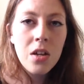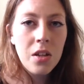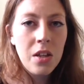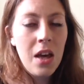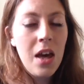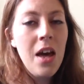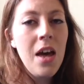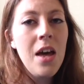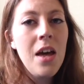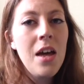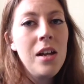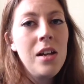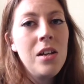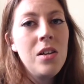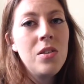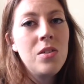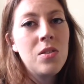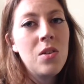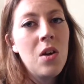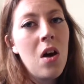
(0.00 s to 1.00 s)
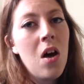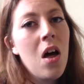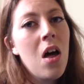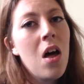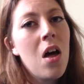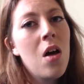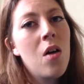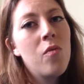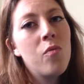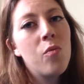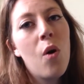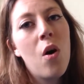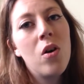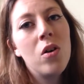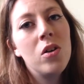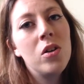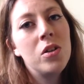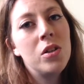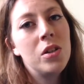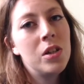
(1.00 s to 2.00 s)
Careless of
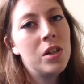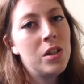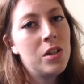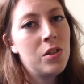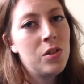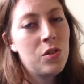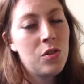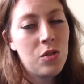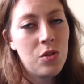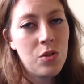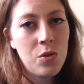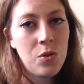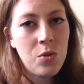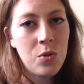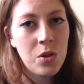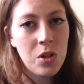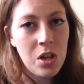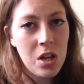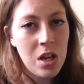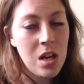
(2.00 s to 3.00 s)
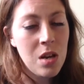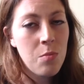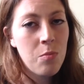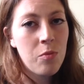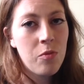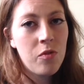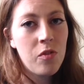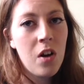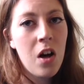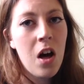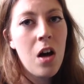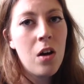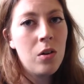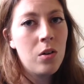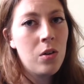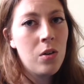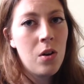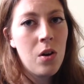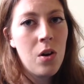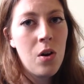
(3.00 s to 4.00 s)
warnings to keep
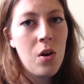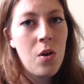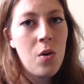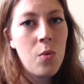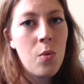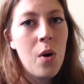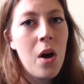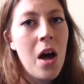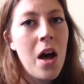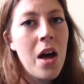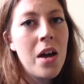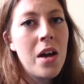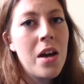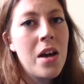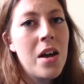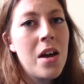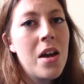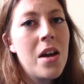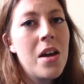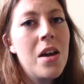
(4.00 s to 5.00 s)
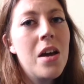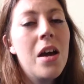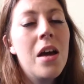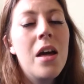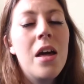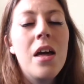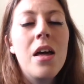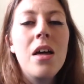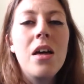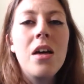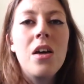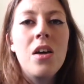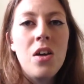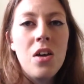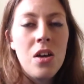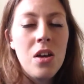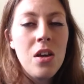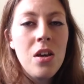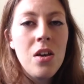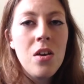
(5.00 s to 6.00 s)
far away.
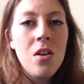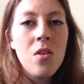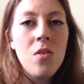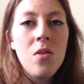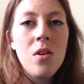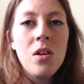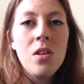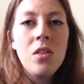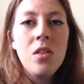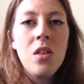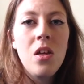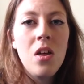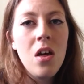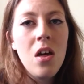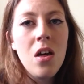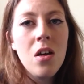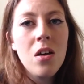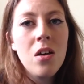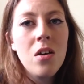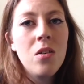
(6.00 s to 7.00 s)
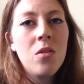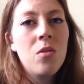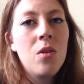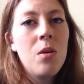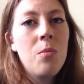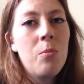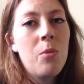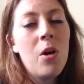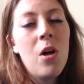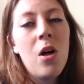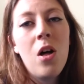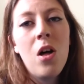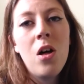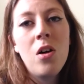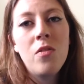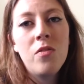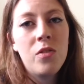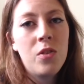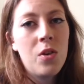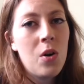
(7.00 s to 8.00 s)
Here in the grip
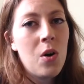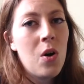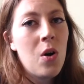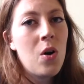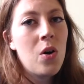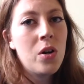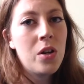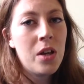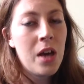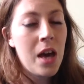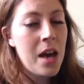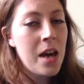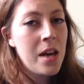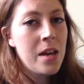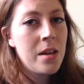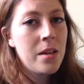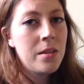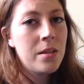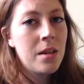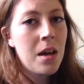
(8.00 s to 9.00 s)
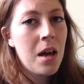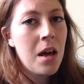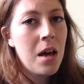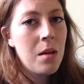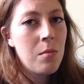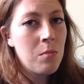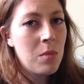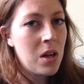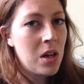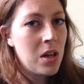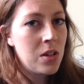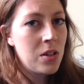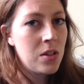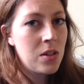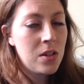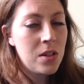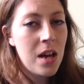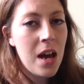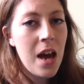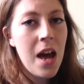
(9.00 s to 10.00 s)
of your gaze I must
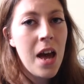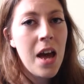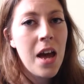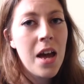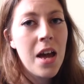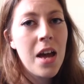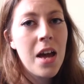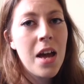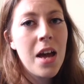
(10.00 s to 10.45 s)
stay.